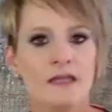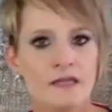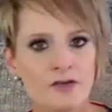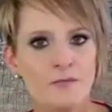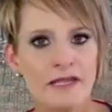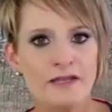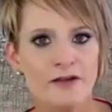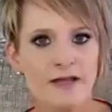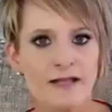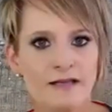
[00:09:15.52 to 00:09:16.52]
you're banging
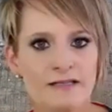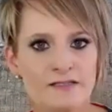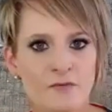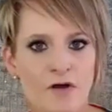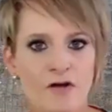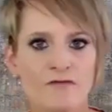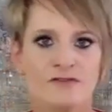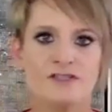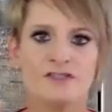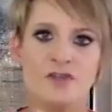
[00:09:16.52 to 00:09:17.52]
your head against the wall
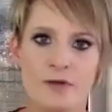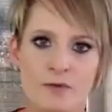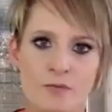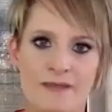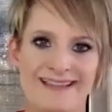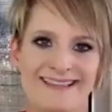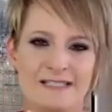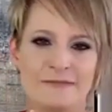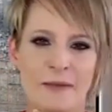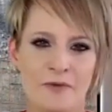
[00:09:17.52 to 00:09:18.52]
versus knowing when, like, this
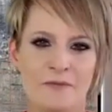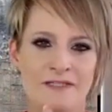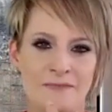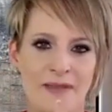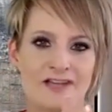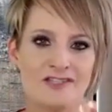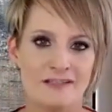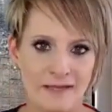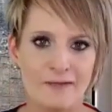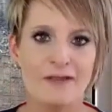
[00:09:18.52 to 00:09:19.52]
is my purpose and my passion,
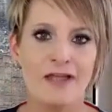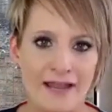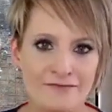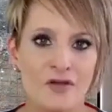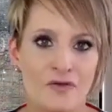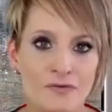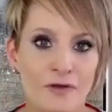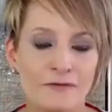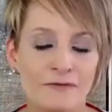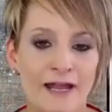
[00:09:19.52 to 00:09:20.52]
and like I have to go through
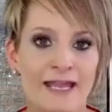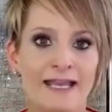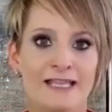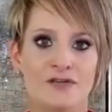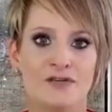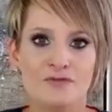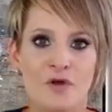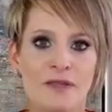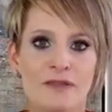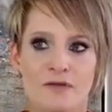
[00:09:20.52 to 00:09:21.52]
it. Right. And so
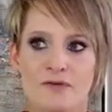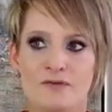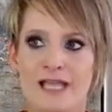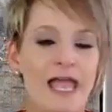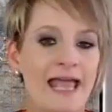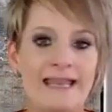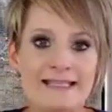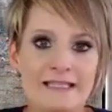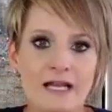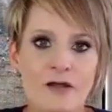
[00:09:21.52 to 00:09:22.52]
knowing those, and
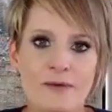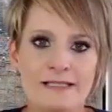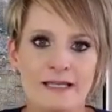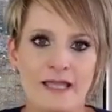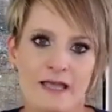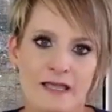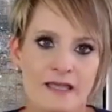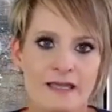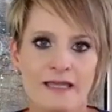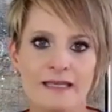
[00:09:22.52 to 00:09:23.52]
that's not always like
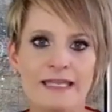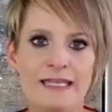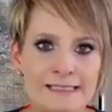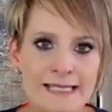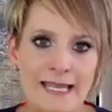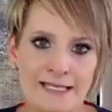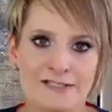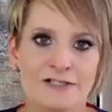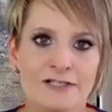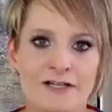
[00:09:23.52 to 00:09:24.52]
an easy
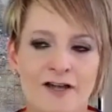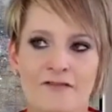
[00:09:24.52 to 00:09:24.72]
answer of